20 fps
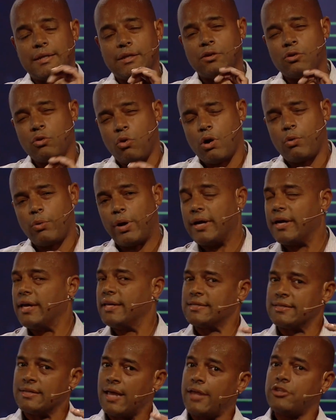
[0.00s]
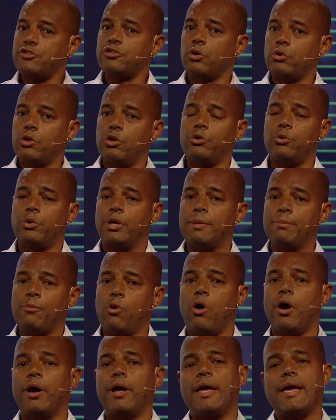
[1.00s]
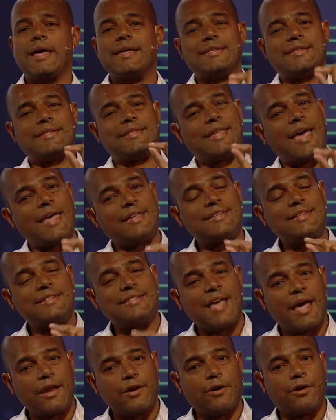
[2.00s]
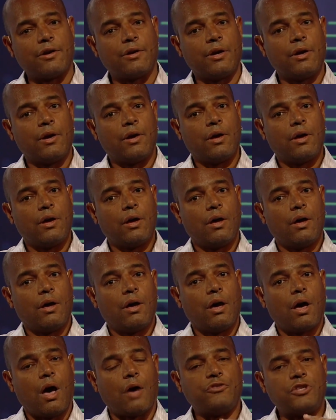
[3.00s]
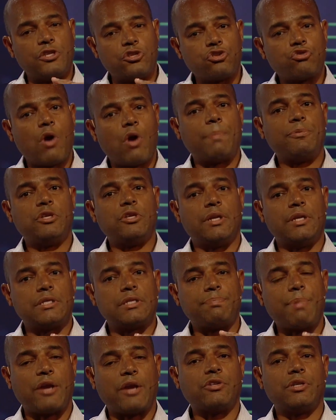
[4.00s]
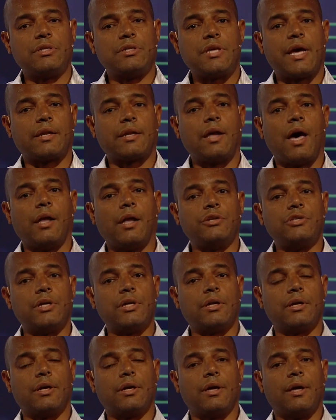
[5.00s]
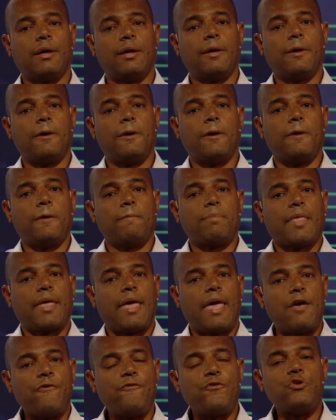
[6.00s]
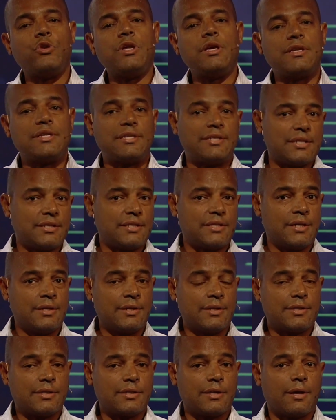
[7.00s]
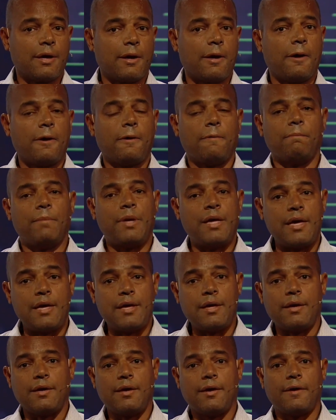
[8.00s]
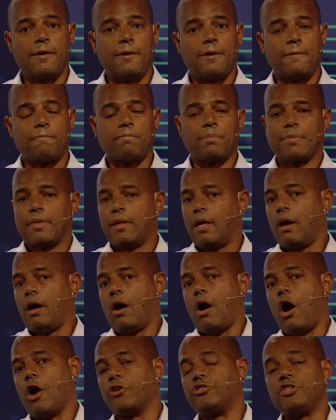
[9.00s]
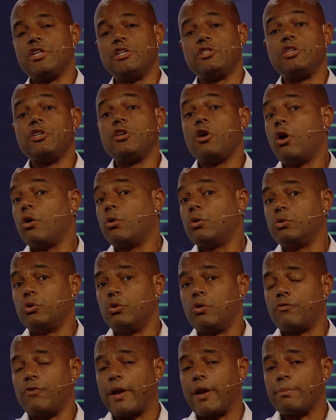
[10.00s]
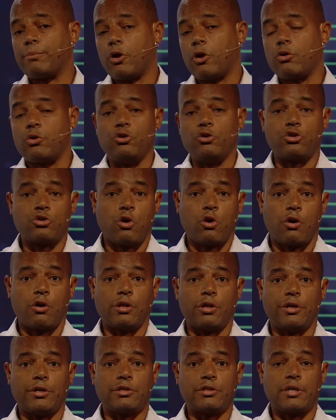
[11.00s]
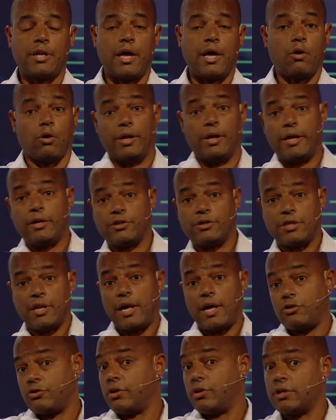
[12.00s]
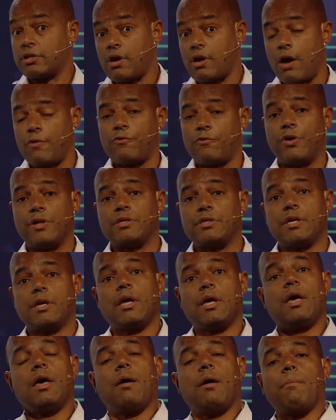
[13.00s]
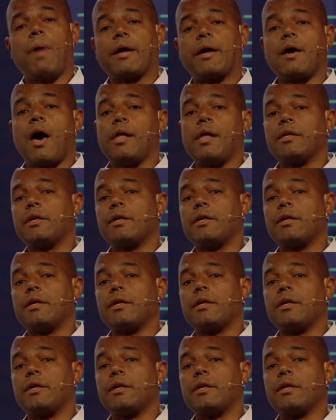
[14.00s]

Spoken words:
Leeton, Norway is not so little anymore. It's dead center of disruption, especially in technology. If you need assistance, me, our CTO, Luke Vettenberg, who you saw earlier today or later today during this conference, my